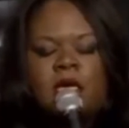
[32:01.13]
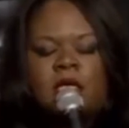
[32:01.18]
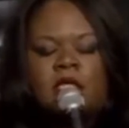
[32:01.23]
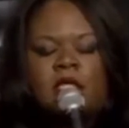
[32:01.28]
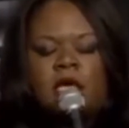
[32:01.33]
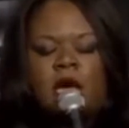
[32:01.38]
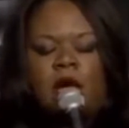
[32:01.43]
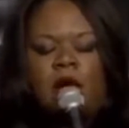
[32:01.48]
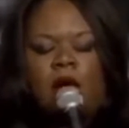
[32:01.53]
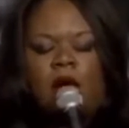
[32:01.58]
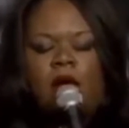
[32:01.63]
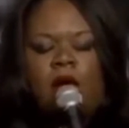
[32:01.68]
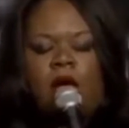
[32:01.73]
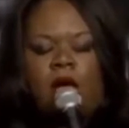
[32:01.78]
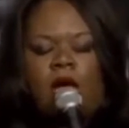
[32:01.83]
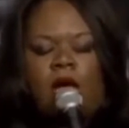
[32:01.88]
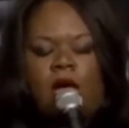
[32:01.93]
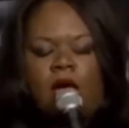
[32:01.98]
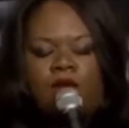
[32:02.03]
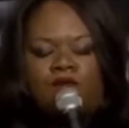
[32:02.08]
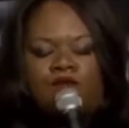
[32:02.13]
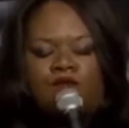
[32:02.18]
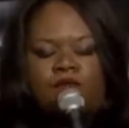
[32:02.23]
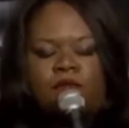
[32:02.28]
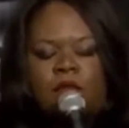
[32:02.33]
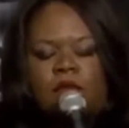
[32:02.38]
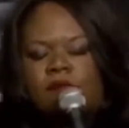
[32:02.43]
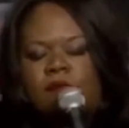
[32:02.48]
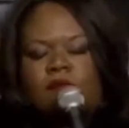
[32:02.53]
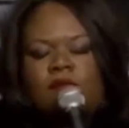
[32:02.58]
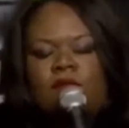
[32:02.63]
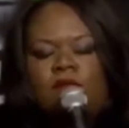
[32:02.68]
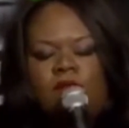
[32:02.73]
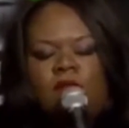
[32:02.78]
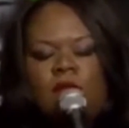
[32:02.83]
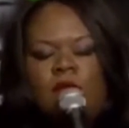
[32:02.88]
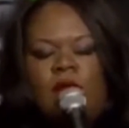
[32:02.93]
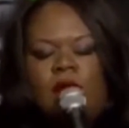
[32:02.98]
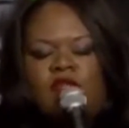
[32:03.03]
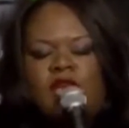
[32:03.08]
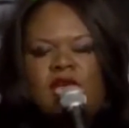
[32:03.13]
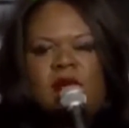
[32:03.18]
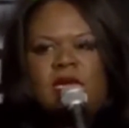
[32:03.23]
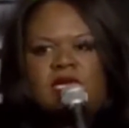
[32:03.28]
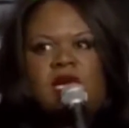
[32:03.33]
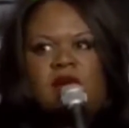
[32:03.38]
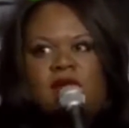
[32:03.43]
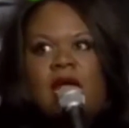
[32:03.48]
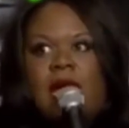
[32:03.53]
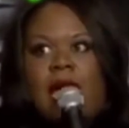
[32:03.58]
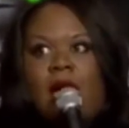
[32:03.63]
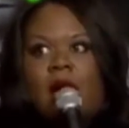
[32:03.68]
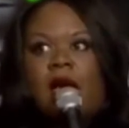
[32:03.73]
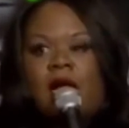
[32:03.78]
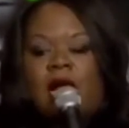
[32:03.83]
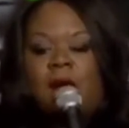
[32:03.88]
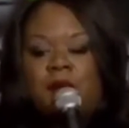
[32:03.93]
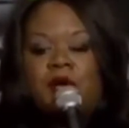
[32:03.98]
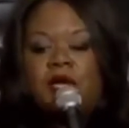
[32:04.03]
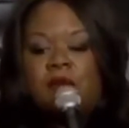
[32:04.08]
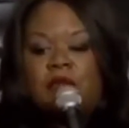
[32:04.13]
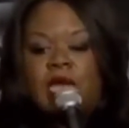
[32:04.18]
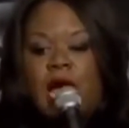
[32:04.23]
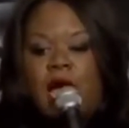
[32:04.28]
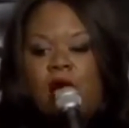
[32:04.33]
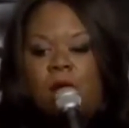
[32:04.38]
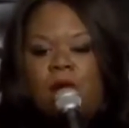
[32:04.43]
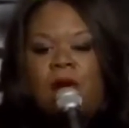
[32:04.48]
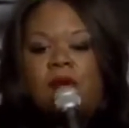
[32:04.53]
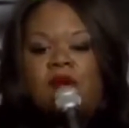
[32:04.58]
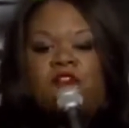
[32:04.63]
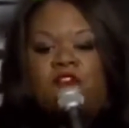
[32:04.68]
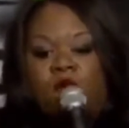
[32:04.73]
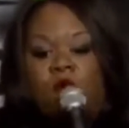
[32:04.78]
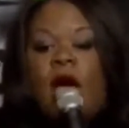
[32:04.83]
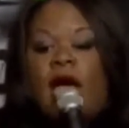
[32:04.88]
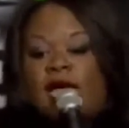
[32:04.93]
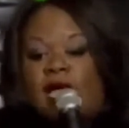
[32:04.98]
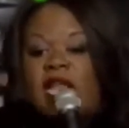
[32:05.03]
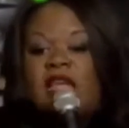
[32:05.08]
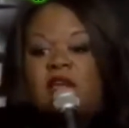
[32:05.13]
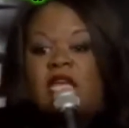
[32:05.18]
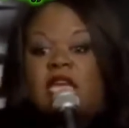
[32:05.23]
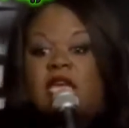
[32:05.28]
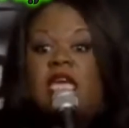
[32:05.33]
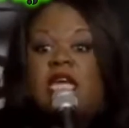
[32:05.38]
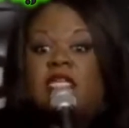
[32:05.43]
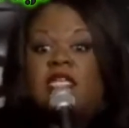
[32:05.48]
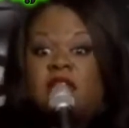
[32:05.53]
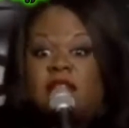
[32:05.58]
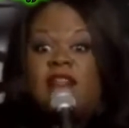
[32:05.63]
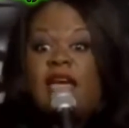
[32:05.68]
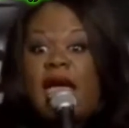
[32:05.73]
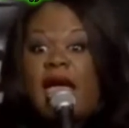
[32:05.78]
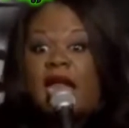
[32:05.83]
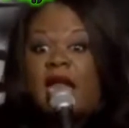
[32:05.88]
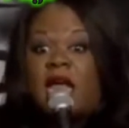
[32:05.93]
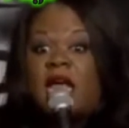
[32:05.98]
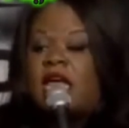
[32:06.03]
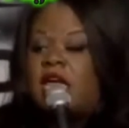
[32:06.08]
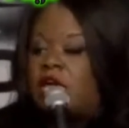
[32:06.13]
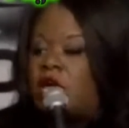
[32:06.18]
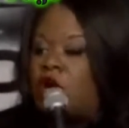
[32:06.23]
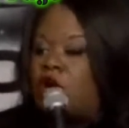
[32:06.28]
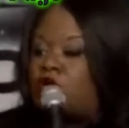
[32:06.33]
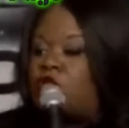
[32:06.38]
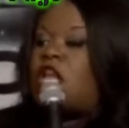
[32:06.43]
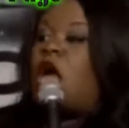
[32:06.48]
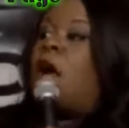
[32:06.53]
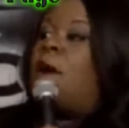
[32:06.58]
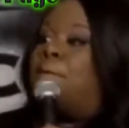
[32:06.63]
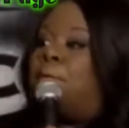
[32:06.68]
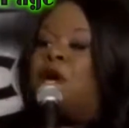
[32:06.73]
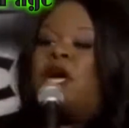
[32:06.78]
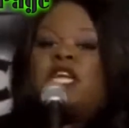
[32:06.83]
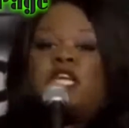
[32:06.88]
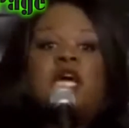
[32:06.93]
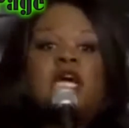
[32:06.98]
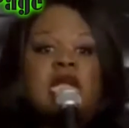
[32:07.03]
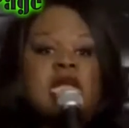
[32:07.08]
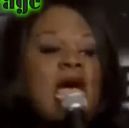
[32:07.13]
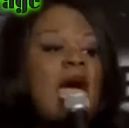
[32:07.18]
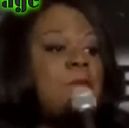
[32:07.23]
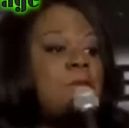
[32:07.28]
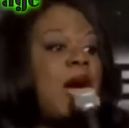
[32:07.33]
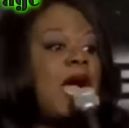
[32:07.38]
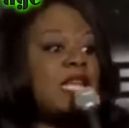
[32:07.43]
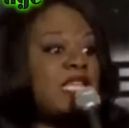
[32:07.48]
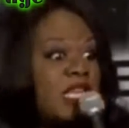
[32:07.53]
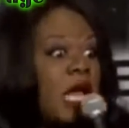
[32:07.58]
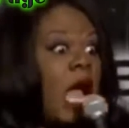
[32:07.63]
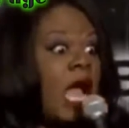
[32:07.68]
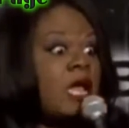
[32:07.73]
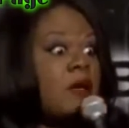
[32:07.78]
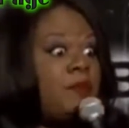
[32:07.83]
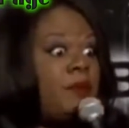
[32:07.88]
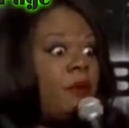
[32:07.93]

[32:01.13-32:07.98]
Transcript: So, I'm thinking to myself, like, how can I put him down? But before I can even get to that, he goes, but you're not my type.